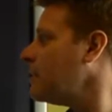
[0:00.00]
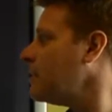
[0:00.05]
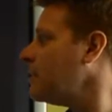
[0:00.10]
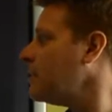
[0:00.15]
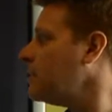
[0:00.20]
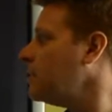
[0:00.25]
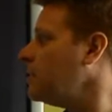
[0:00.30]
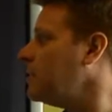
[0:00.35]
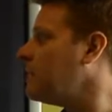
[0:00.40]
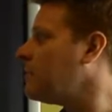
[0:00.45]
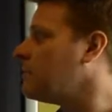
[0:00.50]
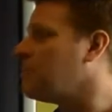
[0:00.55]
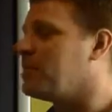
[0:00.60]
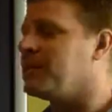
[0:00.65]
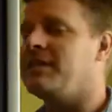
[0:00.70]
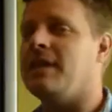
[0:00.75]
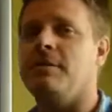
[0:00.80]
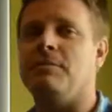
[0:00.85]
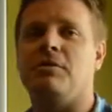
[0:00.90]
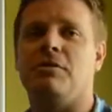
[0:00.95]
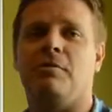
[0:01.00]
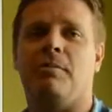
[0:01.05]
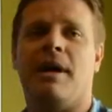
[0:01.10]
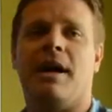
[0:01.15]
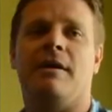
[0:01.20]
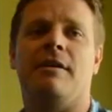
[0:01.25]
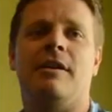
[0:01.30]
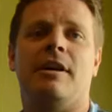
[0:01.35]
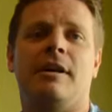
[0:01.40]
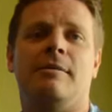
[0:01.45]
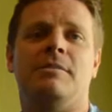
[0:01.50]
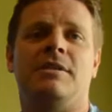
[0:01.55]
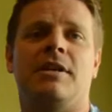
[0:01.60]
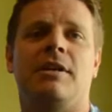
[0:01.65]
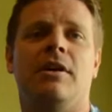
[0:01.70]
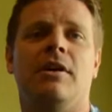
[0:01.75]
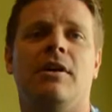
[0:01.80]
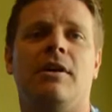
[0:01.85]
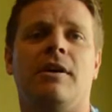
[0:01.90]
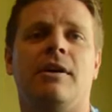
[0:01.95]
different perceptual paradigms
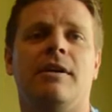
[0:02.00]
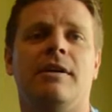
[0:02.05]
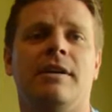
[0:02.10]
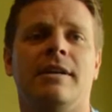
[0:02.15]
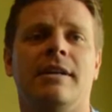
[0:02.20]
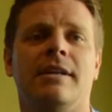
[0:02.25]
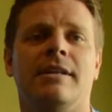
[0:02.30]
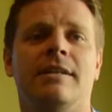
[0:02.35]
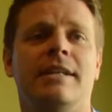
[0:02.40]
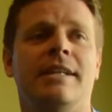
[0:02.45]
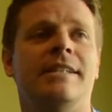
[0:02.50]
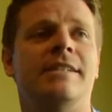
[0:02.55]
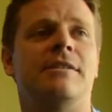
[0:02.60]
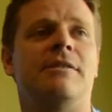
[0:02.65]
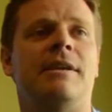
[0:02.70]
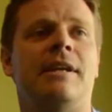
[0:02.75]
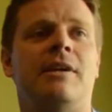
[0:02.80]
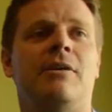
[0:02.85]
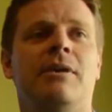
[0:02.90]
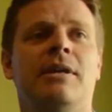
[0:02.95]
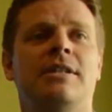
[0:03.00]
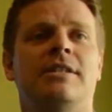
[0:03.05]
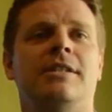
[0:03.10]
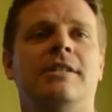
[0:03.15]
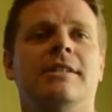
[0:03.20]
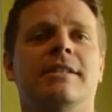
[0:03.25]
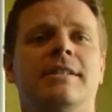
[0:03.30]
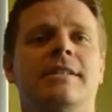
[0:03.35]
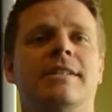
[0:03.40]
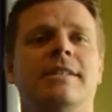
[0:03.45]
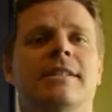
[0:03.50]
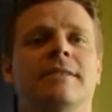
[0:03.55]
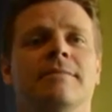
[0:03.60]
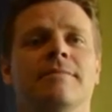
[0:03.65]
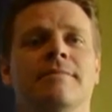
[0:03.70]
occur. Is there any questions?